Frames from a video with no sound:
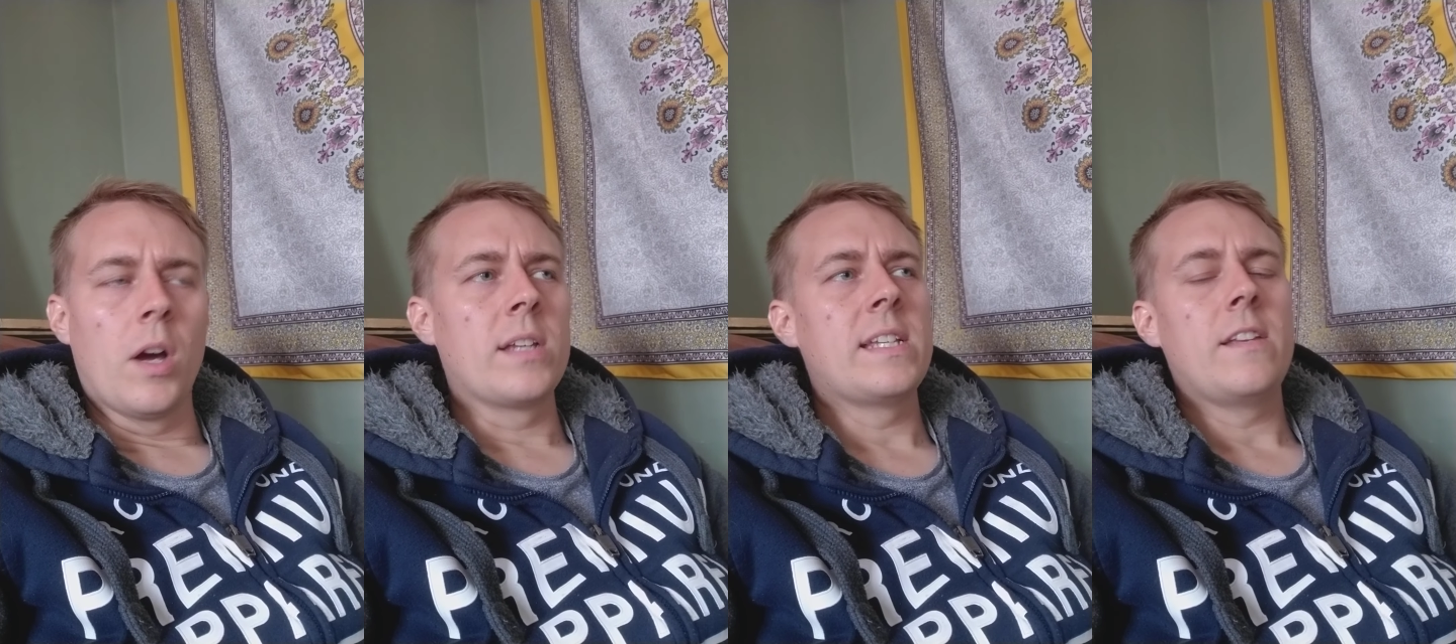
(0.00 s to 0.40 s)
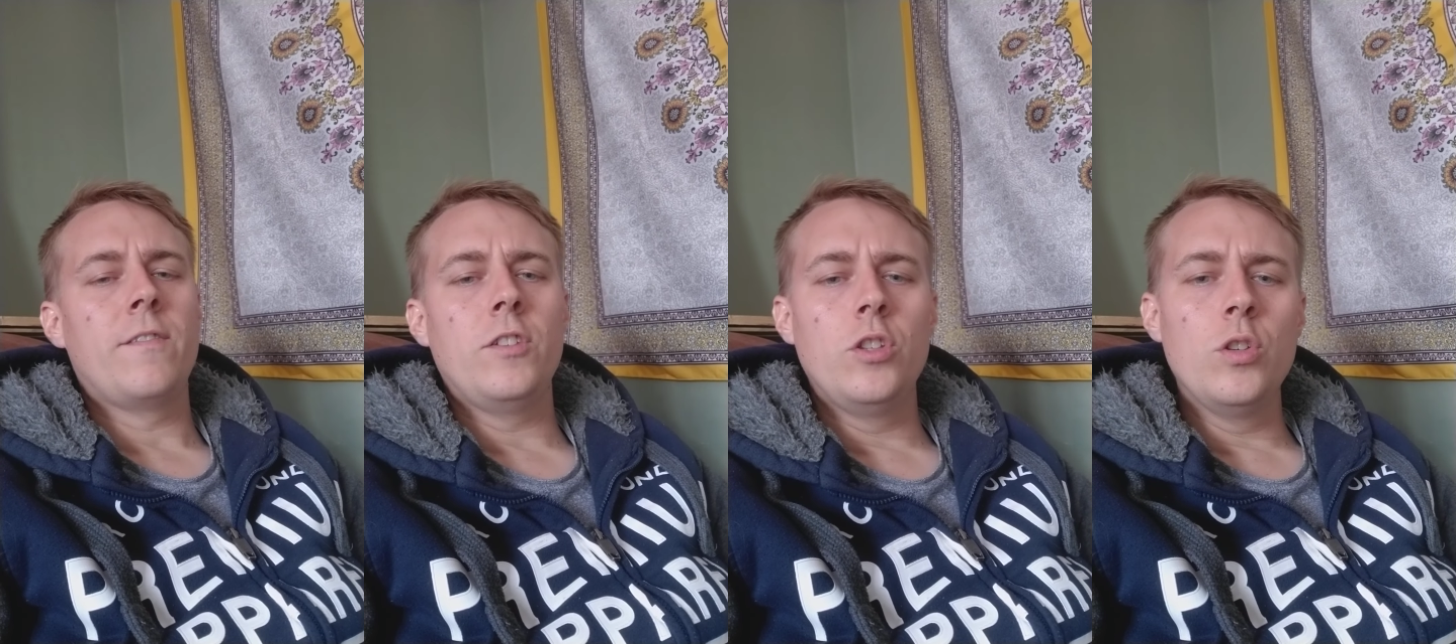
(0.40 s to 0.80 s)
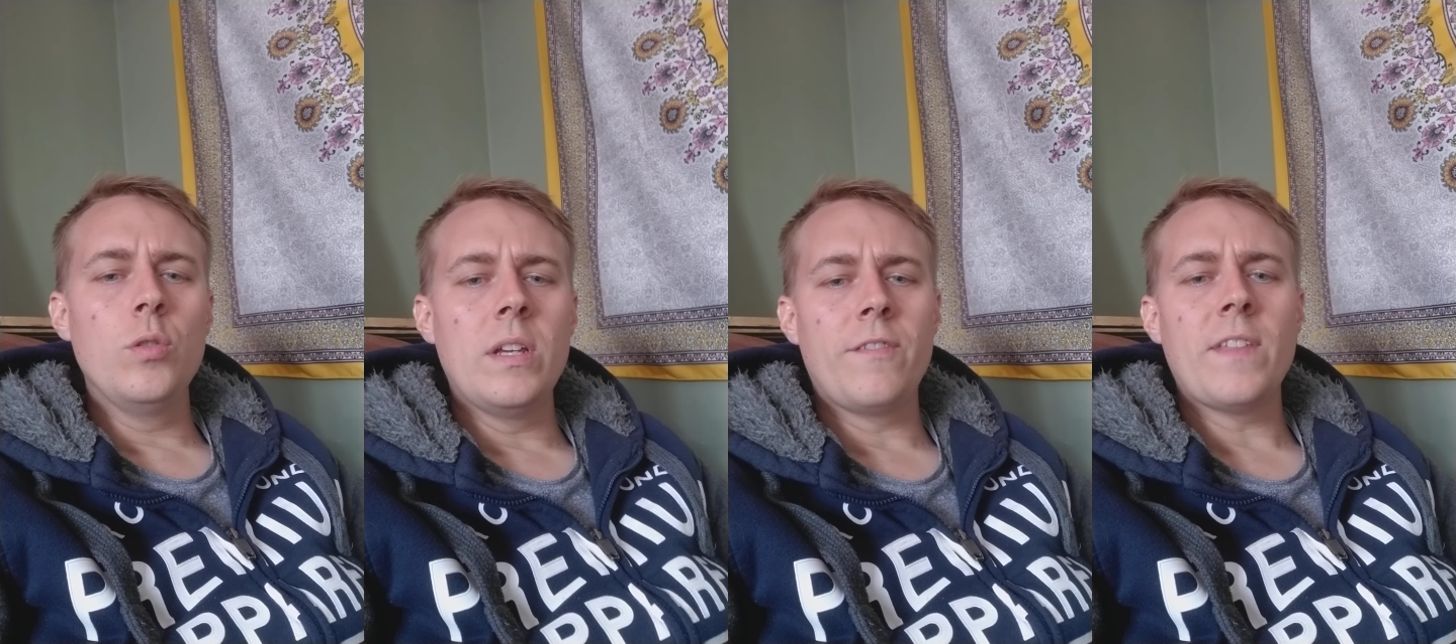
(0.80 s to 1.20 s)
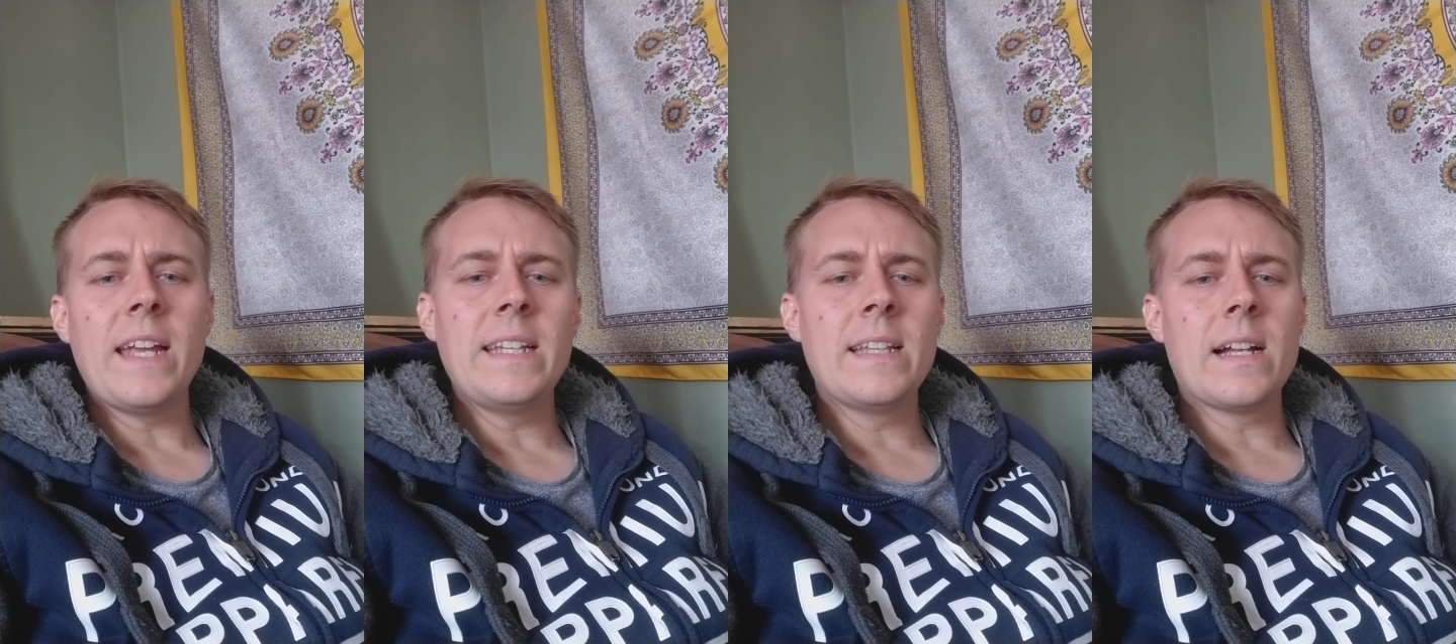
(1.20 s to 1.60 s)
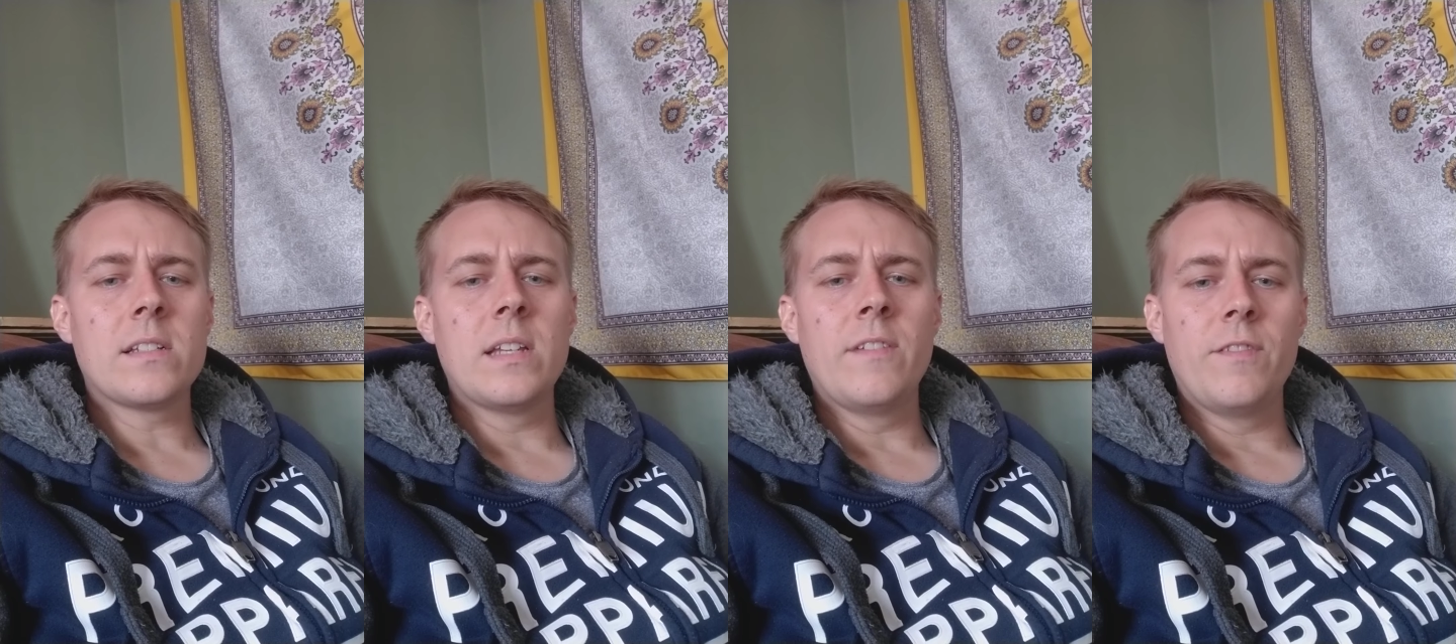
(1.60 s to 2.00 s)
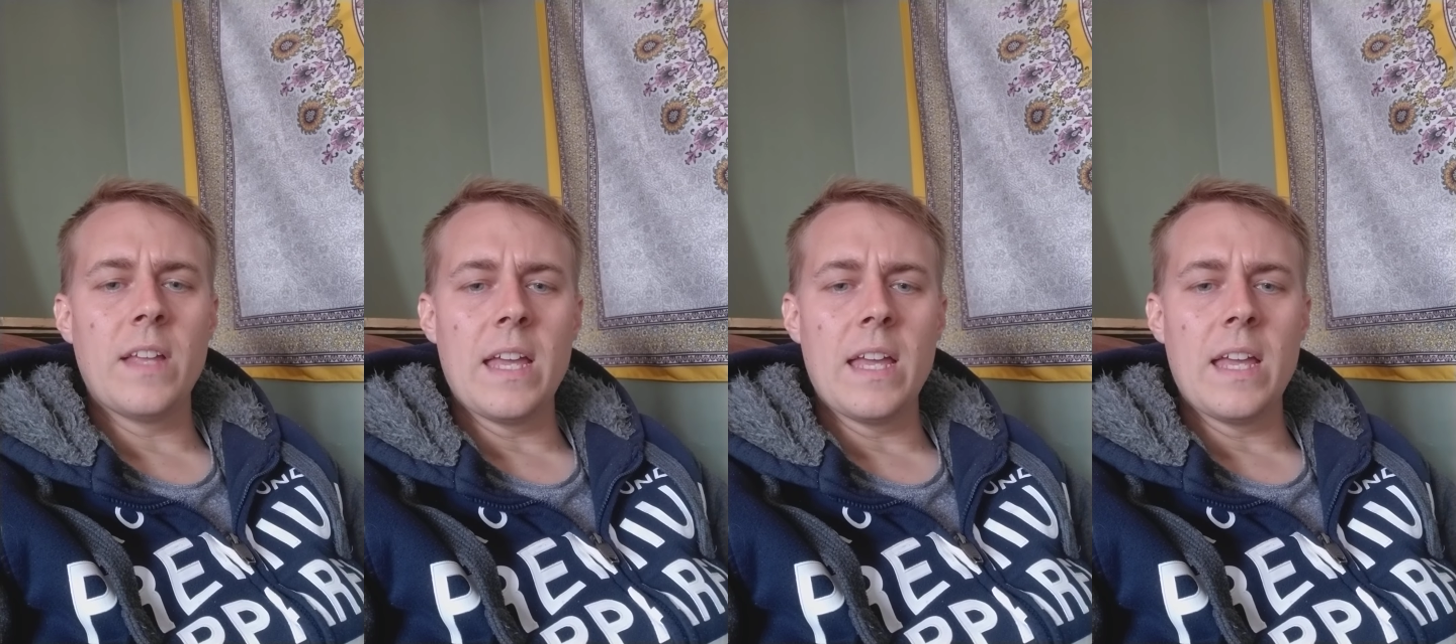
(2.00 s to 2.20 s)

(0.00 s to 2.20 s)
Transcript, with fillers: I said, if you, if they did that, if